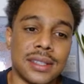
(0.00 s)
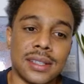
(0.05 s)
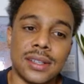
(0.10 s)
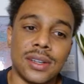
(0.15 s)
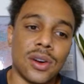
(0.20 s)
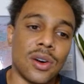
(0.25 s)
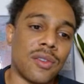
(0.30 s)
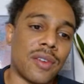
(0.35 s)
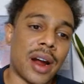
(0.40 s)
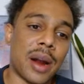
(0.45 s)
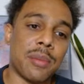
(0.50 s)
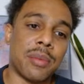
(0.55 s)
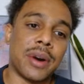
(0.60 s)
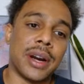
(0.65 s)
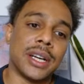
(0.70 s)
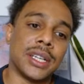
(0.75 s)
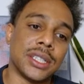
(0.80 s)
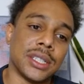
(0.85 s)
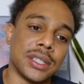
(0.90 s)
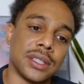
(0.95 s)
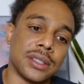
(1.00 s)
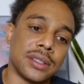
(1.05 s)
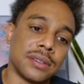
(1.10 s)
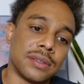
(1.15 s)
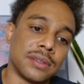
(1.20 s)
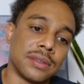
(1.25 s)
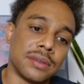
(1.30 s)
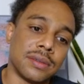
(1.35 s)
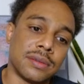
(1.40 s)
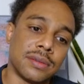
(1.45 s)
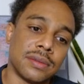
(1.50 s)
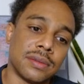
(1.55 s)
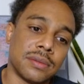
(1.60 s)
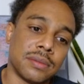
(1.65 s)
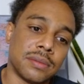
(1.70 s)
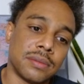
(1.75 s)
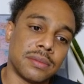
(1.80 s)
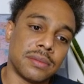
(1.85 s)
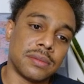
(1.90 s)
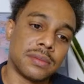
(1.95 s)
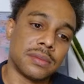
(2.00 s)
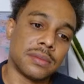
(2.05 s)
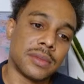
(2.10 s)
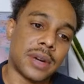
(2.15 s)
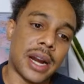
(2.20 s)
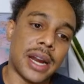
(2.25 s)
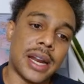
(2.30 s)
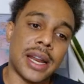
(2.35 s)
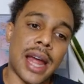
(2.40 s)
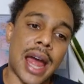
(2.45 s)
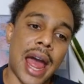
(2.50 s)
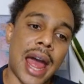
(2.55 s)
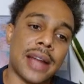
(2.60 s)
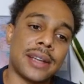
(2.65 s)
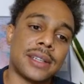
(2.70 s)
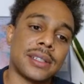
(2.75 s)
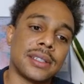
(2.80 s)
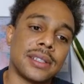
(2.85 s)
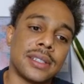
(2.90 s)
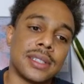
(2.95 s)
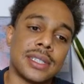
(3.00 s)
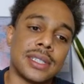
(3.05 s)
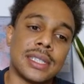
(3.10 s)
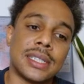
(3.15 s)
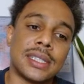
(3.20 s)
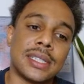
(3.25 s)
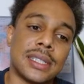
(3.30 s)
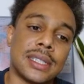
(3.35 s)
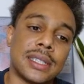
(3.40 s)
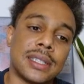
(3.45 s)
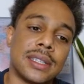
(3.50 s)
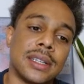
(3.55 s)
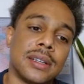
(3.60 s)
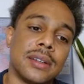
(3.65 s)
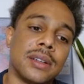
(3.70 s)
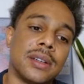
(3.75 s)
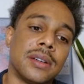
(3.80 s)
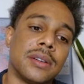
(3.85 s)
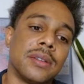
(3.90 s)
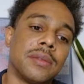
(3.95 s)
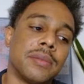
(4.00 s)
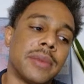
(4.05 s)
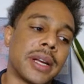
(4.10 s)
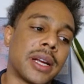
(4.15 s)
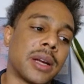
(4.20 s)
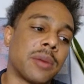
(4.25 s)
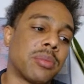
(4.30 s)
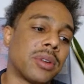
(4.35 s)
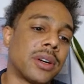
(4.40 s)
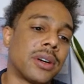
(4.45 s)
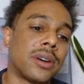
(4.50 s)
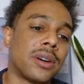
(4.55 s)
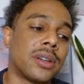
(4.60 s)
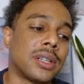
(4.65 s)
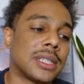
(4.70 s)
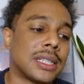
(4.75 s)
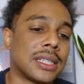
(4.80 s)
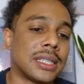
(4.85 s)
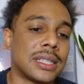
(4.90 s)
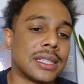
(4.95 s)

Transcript: No vibration. Right? Hat. Make it plural.